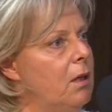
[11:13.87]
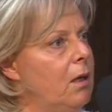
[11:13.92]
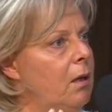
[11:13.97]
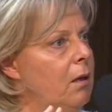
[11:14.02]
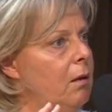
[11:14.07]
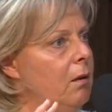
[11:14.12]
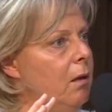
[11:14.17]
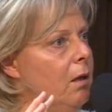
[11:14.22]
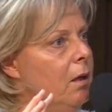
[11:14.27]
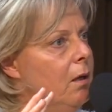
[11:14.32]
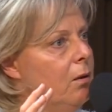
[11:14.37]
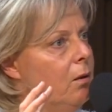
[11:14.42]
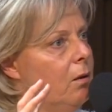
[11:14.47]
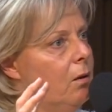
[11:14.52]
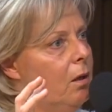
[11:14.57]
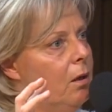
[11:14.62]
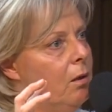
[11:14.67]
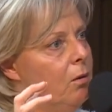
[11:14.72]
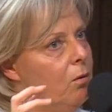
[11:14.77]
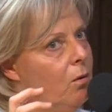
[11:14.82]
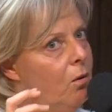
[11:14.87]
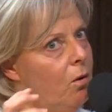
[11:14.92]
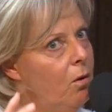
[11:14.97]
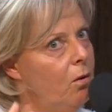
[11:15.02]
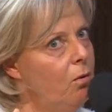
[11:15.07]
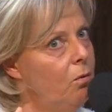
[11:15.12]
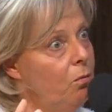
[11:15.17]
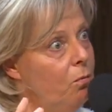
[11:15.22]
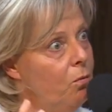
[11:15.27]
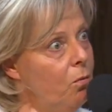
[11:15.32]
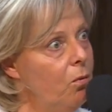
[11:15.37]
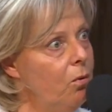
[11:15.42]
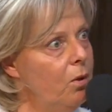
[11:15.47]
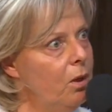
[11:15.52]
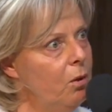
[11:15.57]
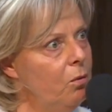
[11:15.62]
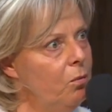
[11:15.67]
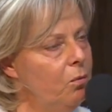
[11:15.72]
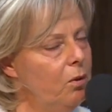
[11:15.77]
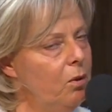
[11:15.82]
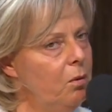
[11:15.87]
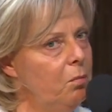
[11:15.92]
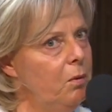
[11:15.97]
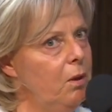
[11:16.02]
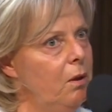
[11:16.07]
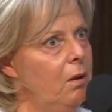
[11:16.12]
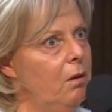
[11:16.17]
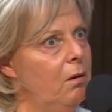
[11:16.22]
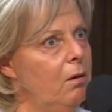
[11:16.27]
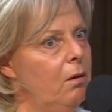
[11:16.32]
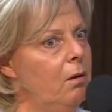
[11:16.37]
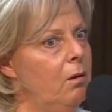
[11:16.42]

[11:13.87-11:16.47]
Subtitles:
and God walking with me